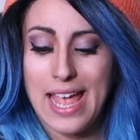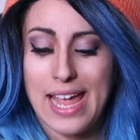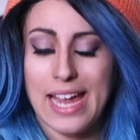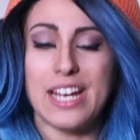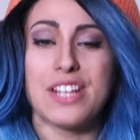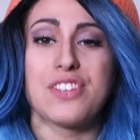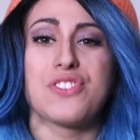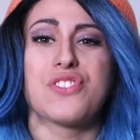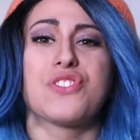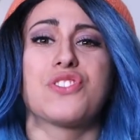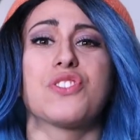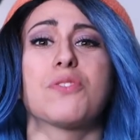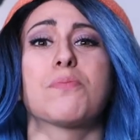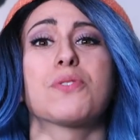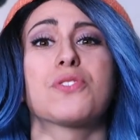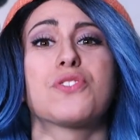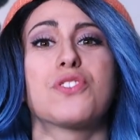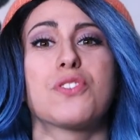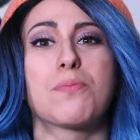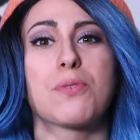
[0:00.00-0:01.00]
It is
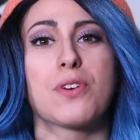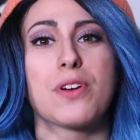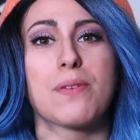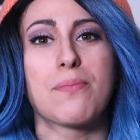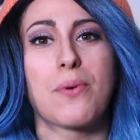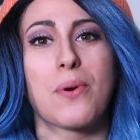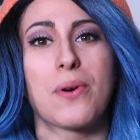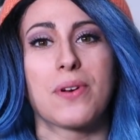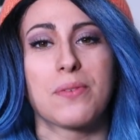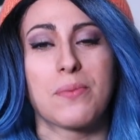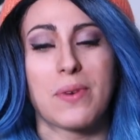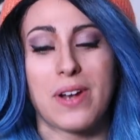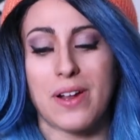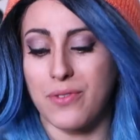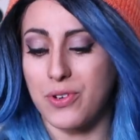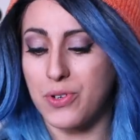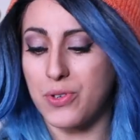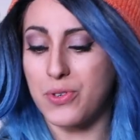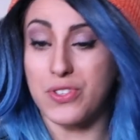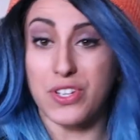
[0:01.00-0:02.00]
super, super important
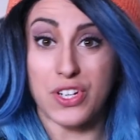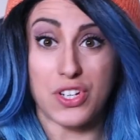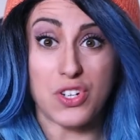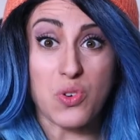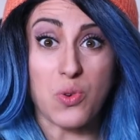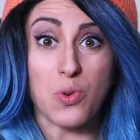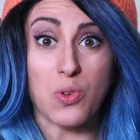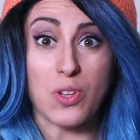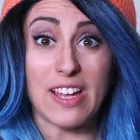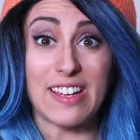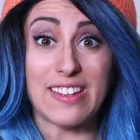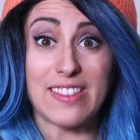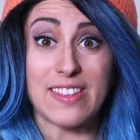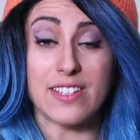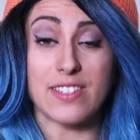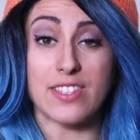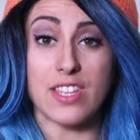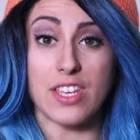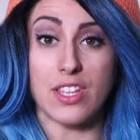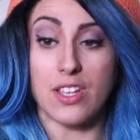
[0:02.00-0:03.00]
whenever you're using a tool like
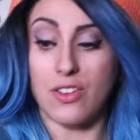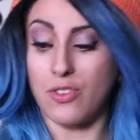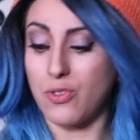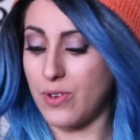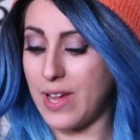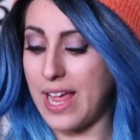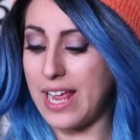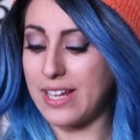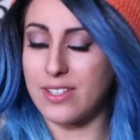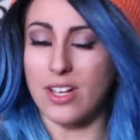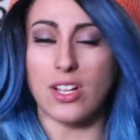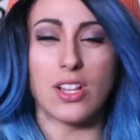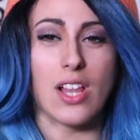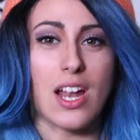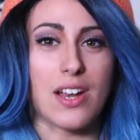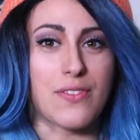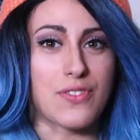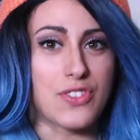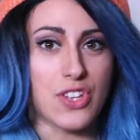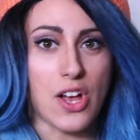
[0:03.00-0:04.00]
this that creates a
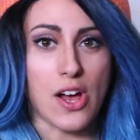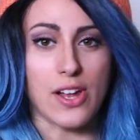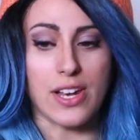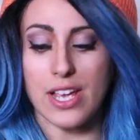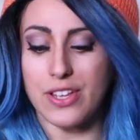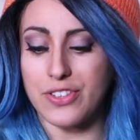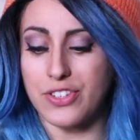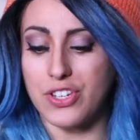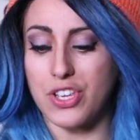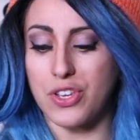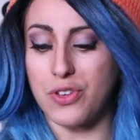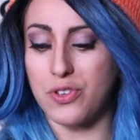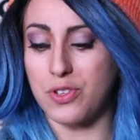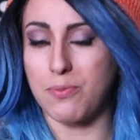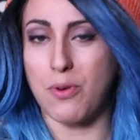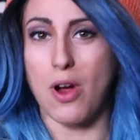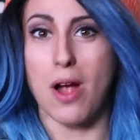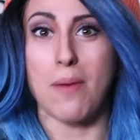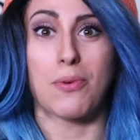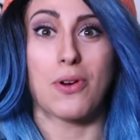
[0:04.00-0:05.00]
lot of sawdust to use
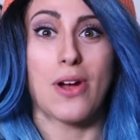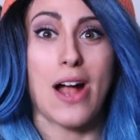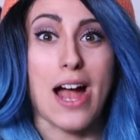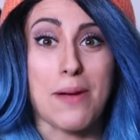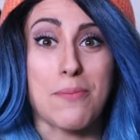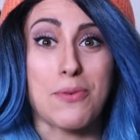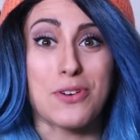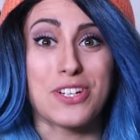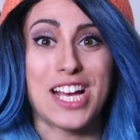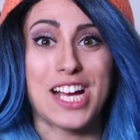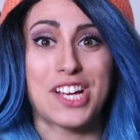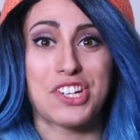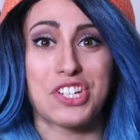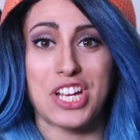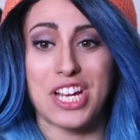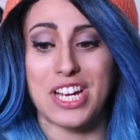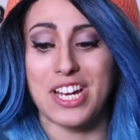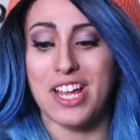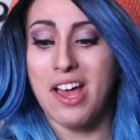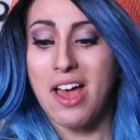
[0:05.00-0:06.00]
proper eye
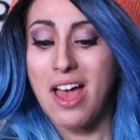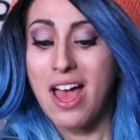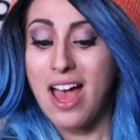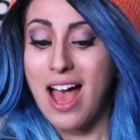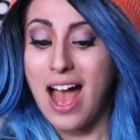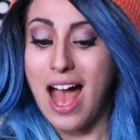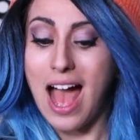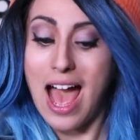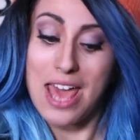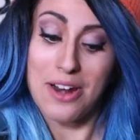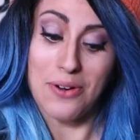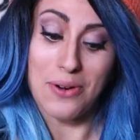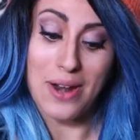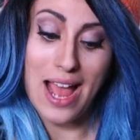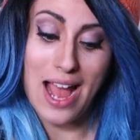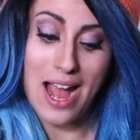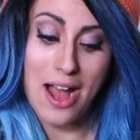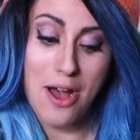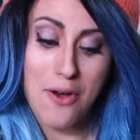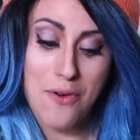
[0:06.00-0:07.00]
protection. I don't
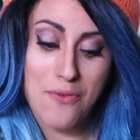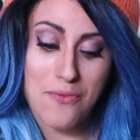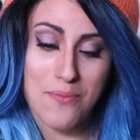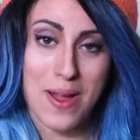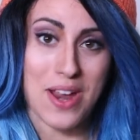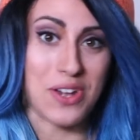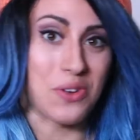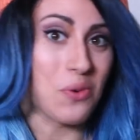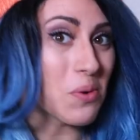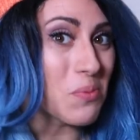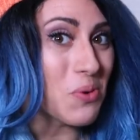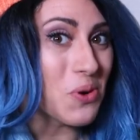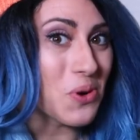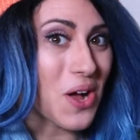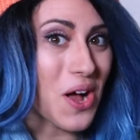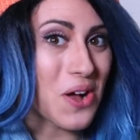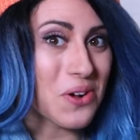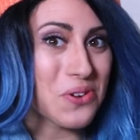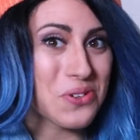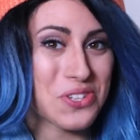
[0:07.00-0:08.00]
have my normal
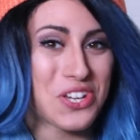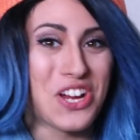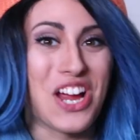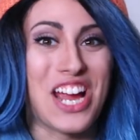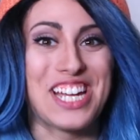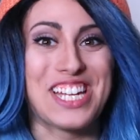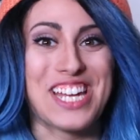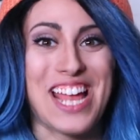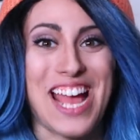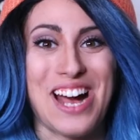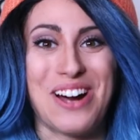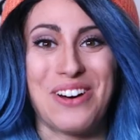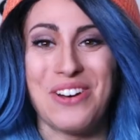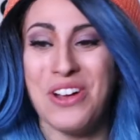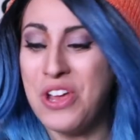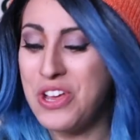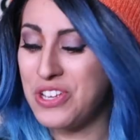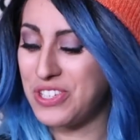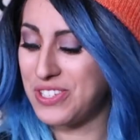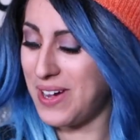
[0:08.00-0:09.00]
goggles right now,
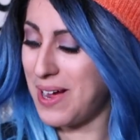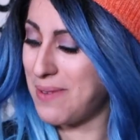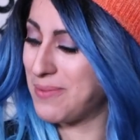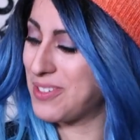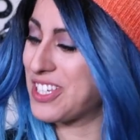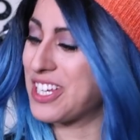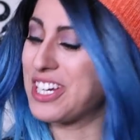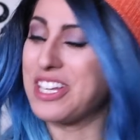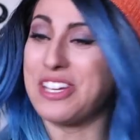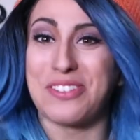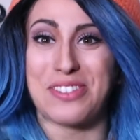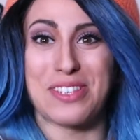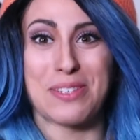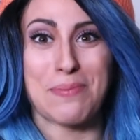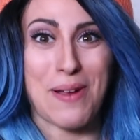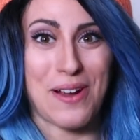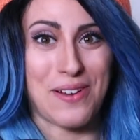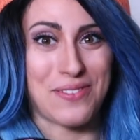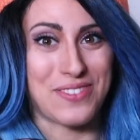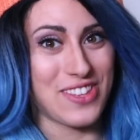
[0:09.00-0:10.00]
so I'm just gonna use this
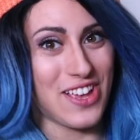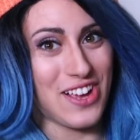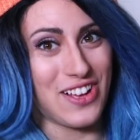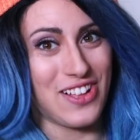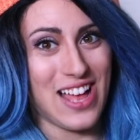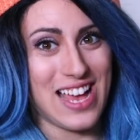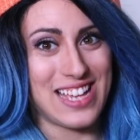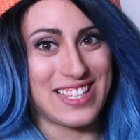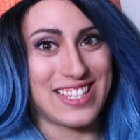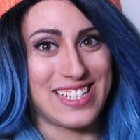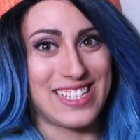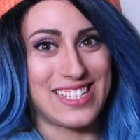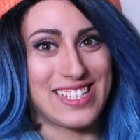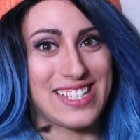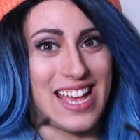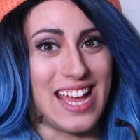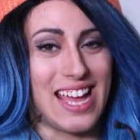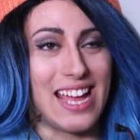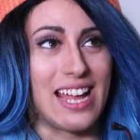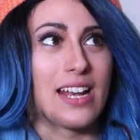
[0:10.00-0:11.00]
pair of sunglasses
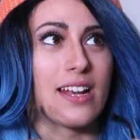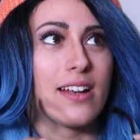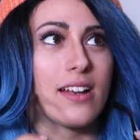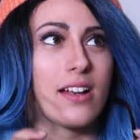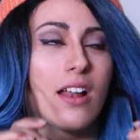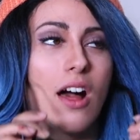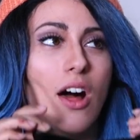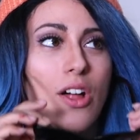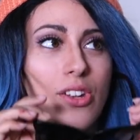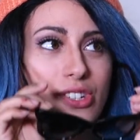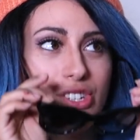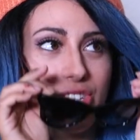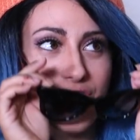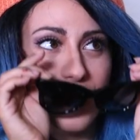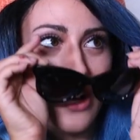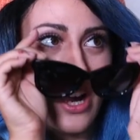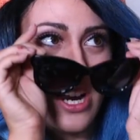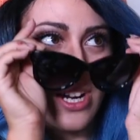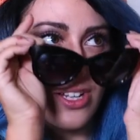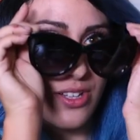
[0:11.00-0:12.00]
and I'll
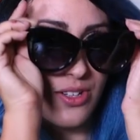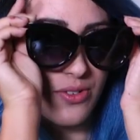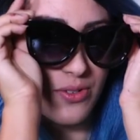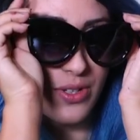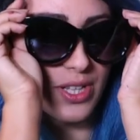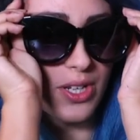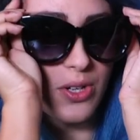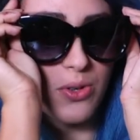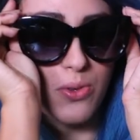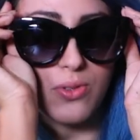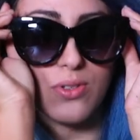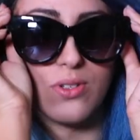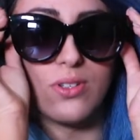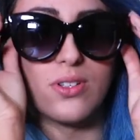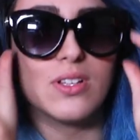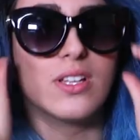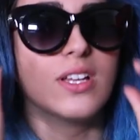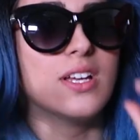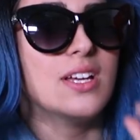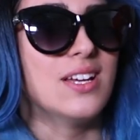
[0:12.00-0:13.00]
just try to look really
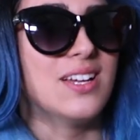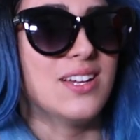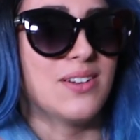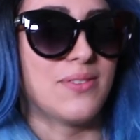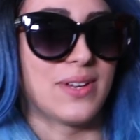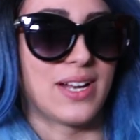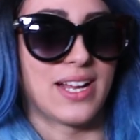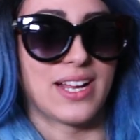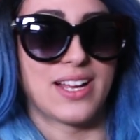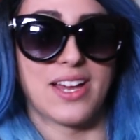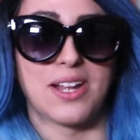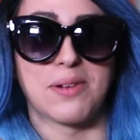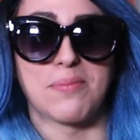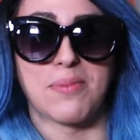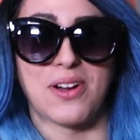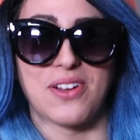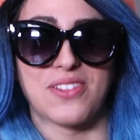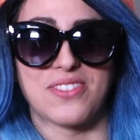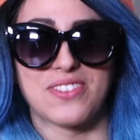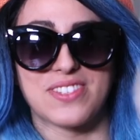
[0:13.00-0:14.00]
cool when I cut
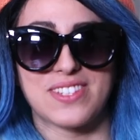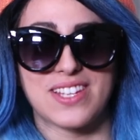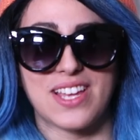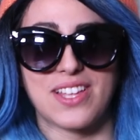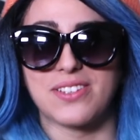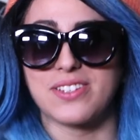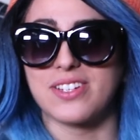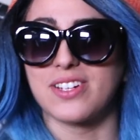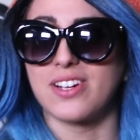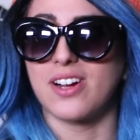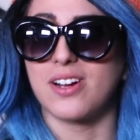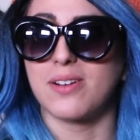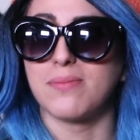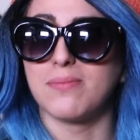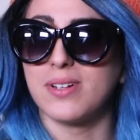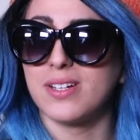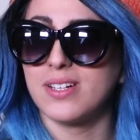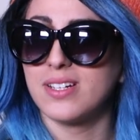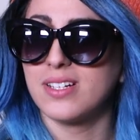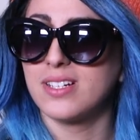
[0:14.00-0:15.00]
apart the skeleton arm.